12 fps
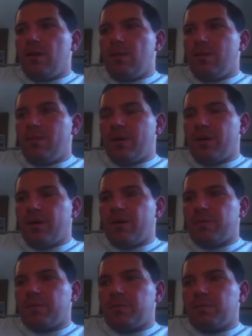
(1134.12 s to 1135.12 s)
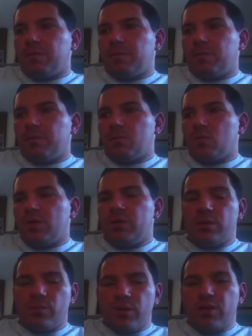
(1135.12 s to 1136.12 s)
But
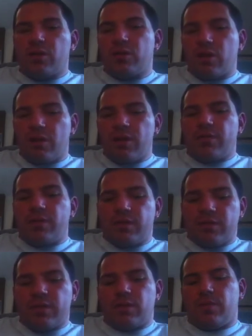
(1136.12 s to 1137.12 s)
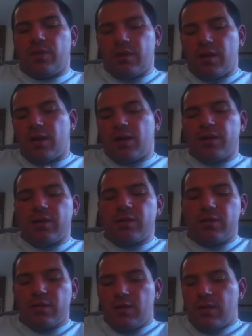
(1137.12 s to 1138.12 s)
do some research on it if it's up on the higher end.
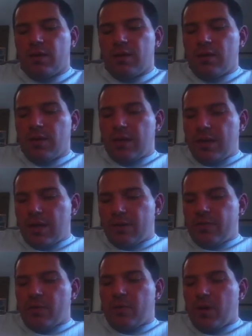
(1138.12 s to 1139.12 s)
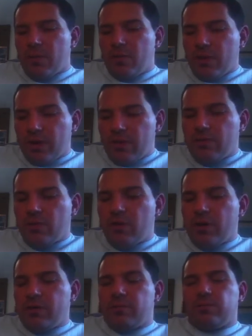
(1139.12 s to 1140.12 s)
And if your pocketbook can
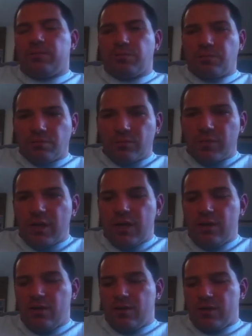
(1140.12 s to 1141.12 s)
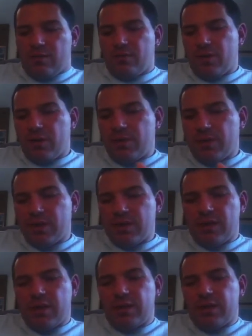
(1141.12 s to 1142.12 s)
afford it, and you can pretty much
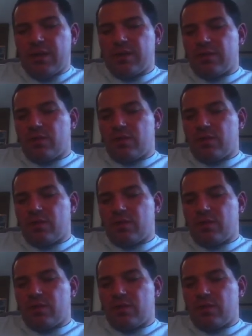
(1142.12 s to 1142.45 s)
nail it down